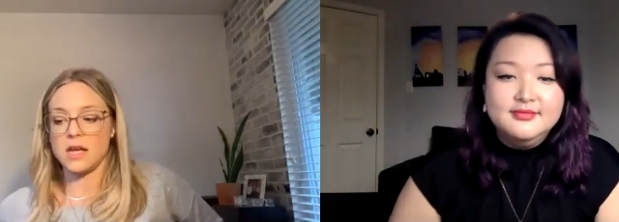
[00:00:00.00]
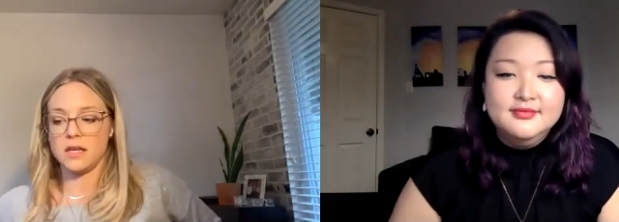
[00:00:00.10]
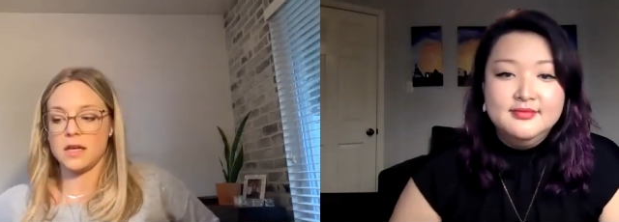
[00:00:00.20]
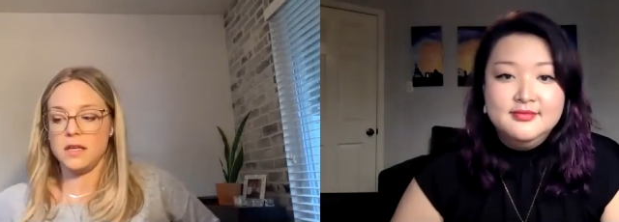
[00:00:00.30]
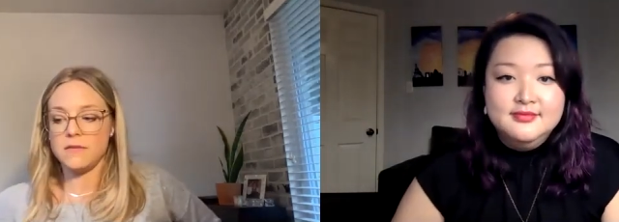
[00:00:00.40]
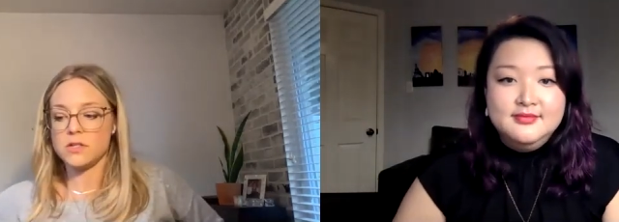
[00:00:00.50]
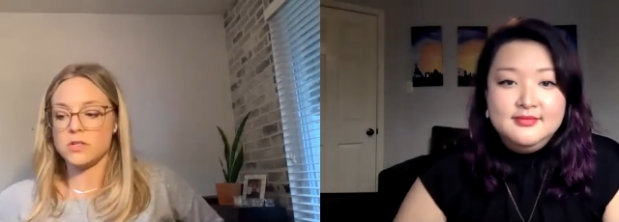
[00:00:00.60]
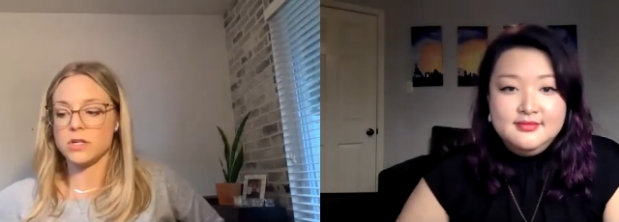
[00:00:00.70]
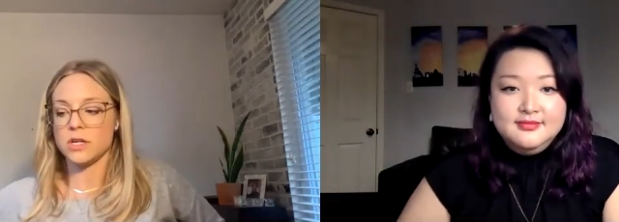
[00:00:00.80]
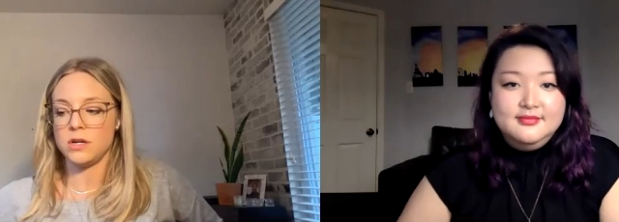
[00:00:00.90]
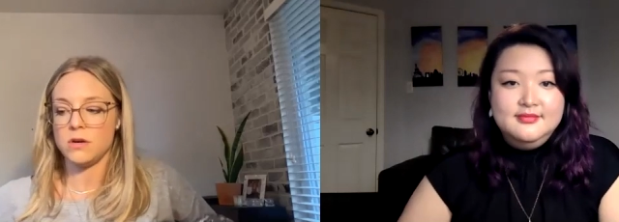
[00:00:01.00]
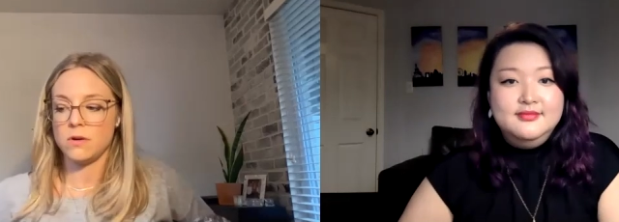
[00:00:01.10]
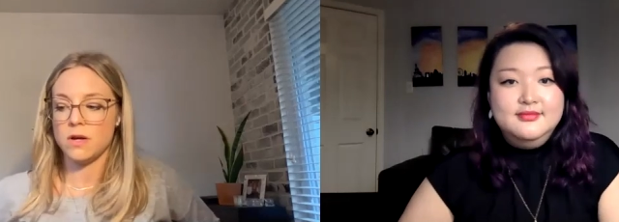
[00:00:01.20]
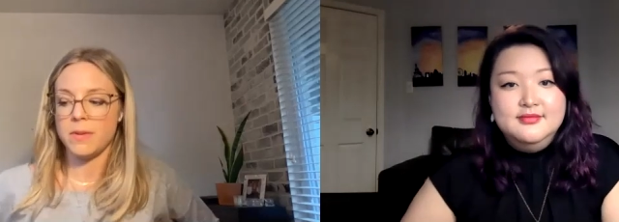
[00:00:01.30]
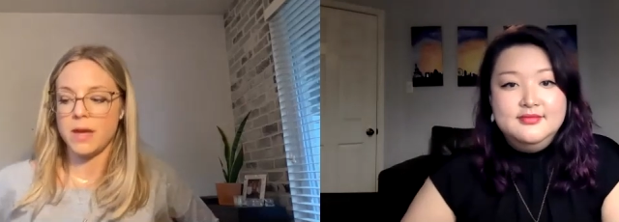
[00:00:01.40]
Speaker 1: I, I even took a
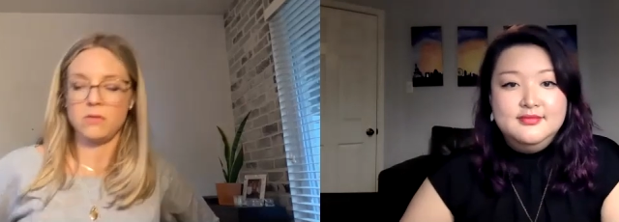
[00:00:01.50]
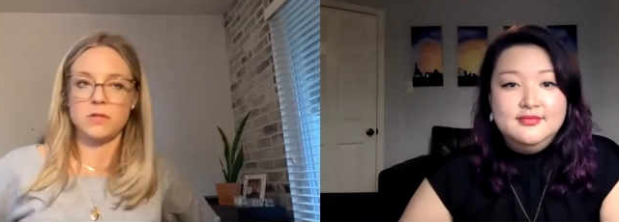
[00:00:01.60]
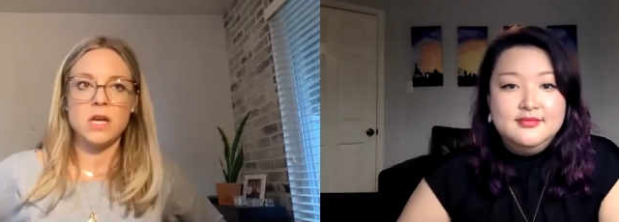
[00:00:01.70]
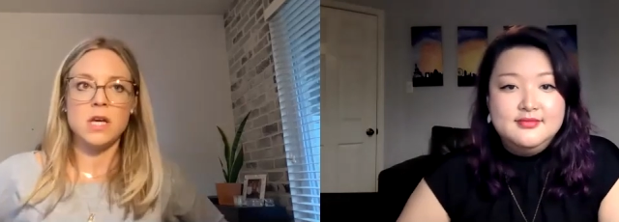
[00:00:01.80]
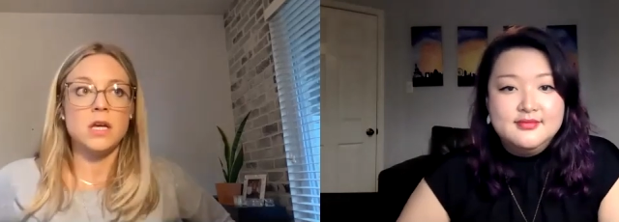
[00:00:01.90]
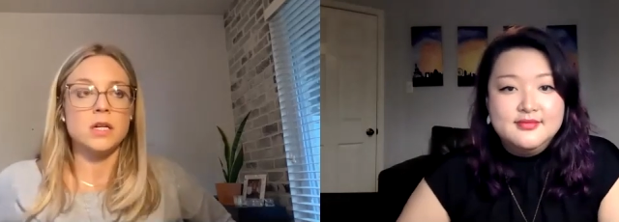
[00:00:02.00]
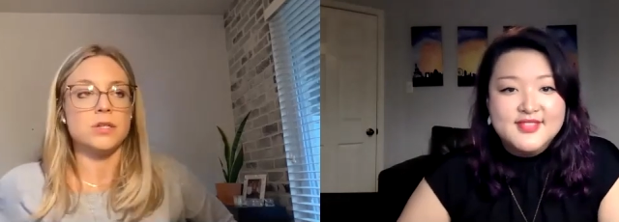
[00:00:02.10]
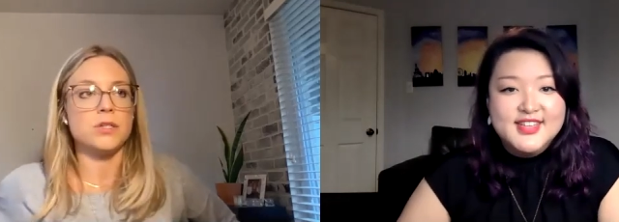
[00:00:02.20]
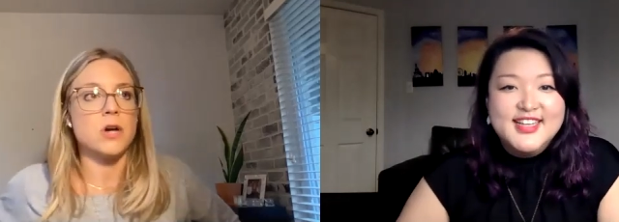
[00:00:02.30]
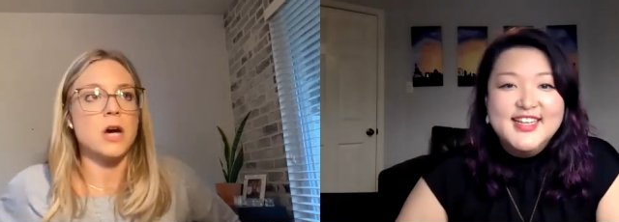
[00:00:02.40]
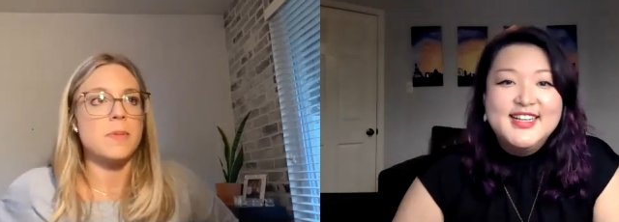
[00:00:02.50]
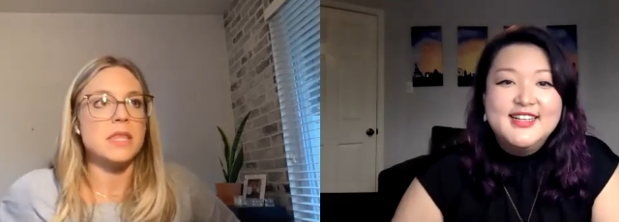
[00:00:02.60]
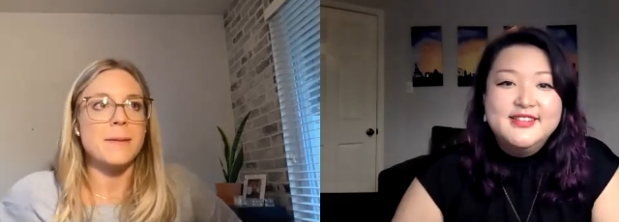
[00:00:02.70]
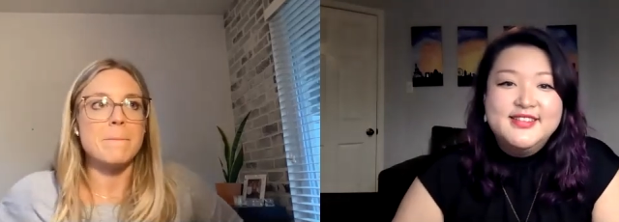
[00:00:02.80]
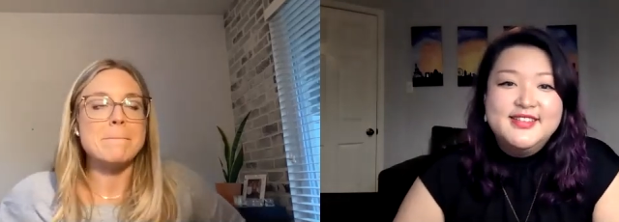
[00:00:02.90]
note about
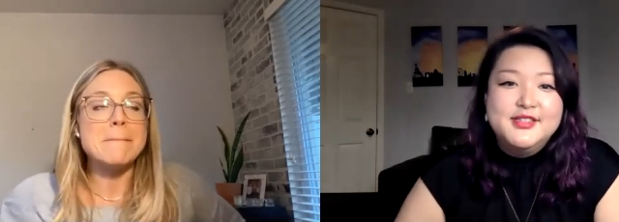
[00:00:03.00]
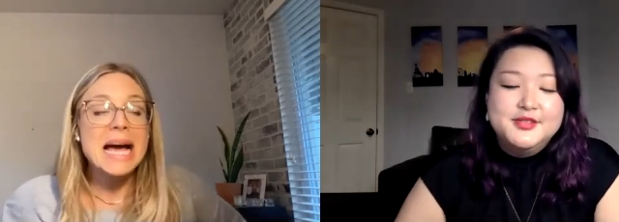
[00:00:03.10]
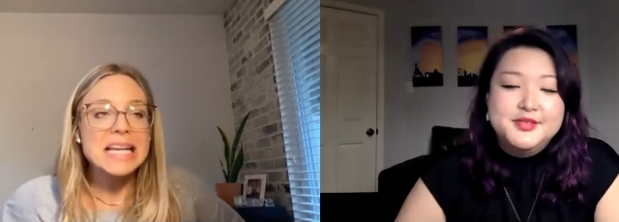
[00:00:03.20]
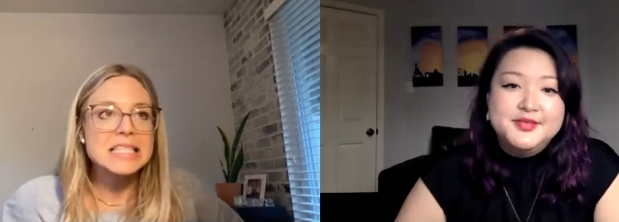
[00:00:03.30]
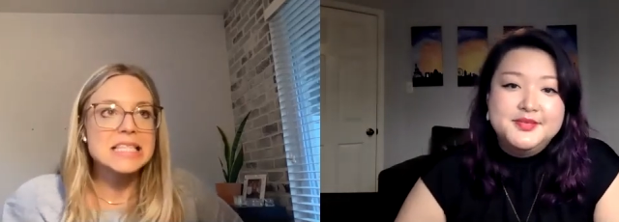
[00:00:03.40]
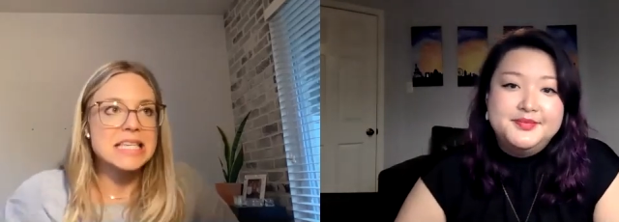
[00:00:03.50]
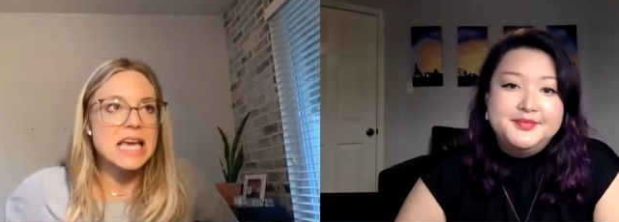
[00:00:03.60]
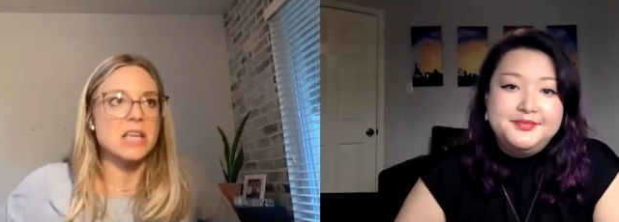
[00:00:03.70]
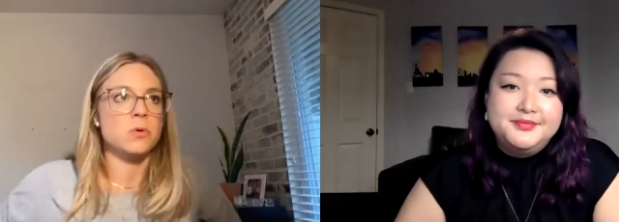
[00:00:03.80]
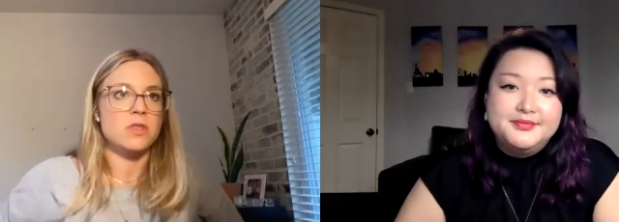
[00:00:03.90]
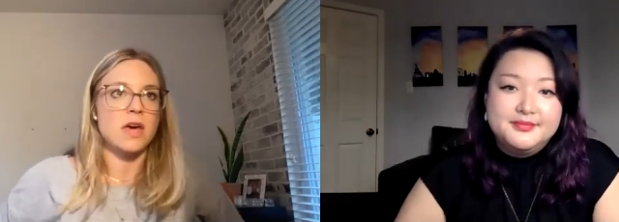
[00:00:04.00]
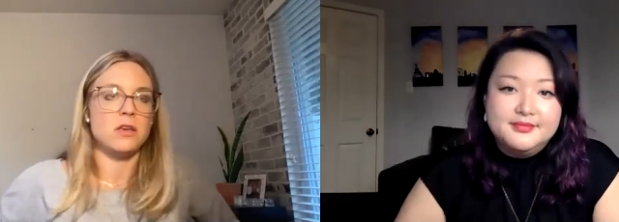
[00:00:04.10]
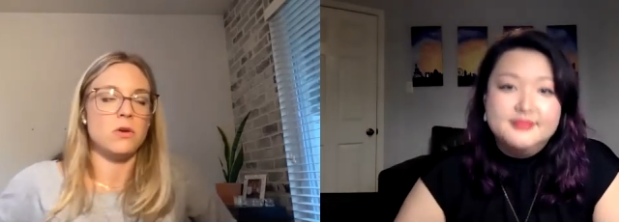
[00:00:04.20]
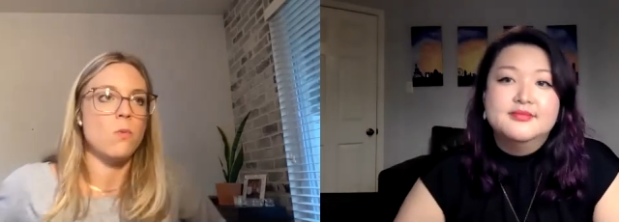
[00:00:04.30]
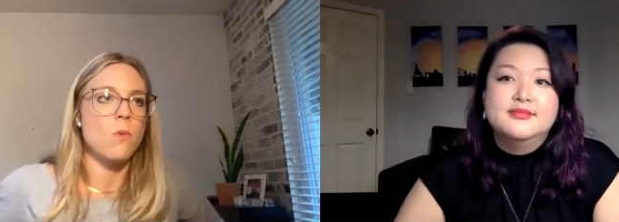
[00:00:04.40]
describing the mindset
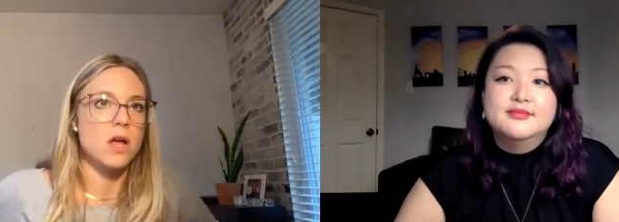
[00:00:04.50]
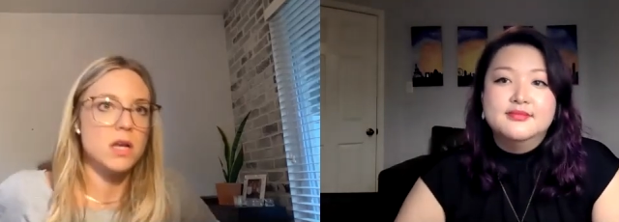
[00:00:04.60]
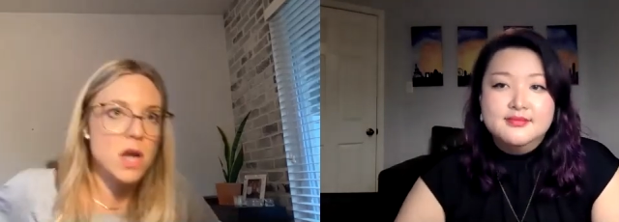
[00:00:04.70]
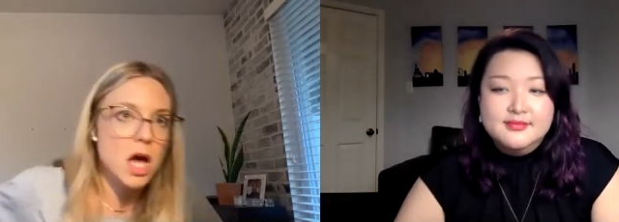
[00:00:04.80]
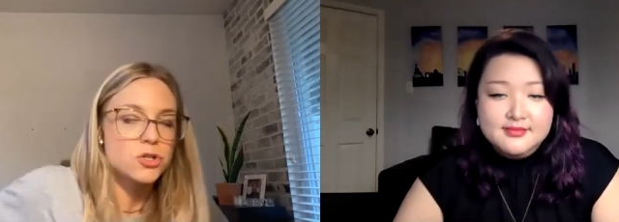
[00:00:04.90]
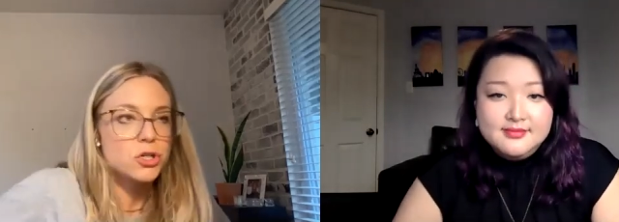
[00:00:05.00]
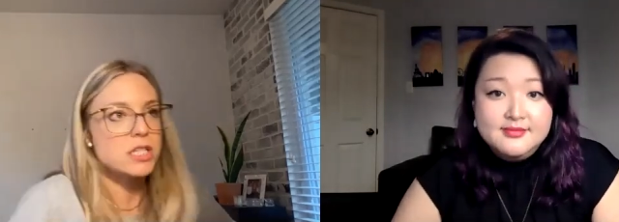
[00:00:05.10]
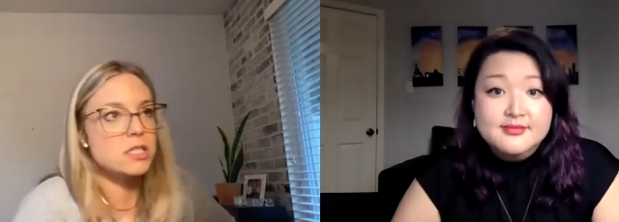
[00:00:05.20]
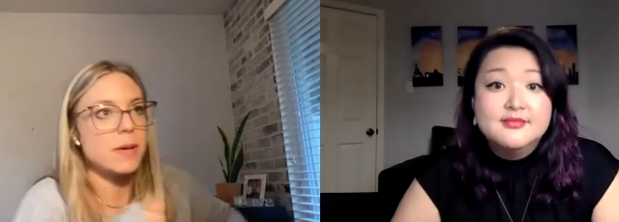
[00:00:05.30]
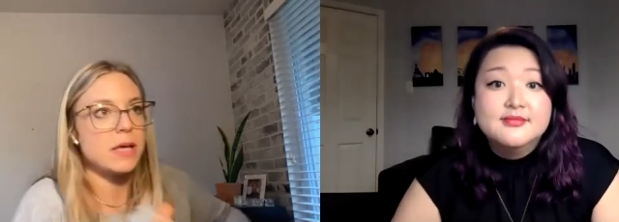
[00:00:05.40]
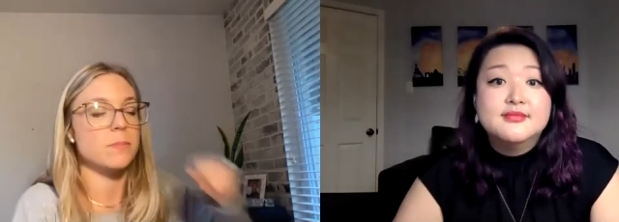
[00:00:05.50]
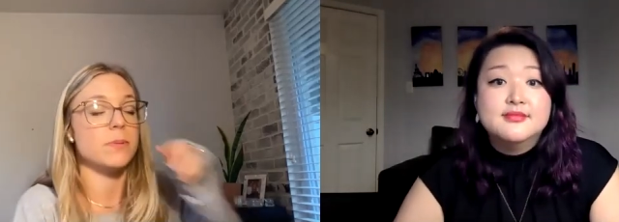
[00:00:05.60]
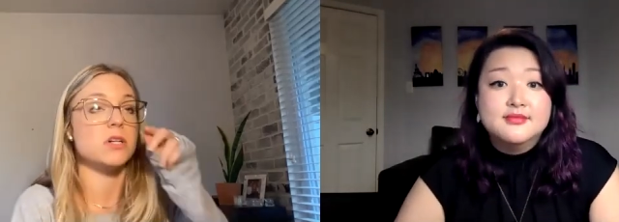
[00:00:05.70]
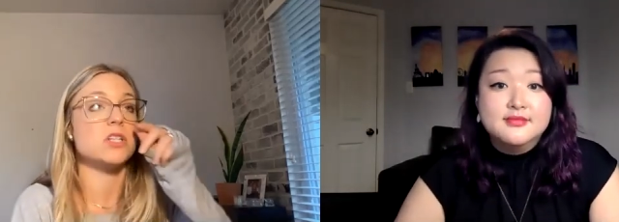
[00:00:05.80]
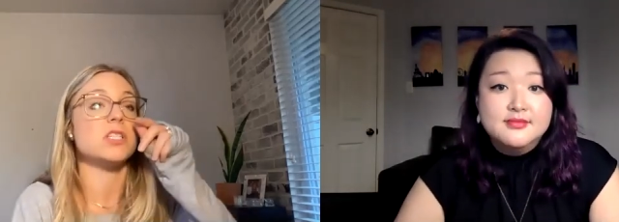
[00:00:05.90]
that you want, not traits about the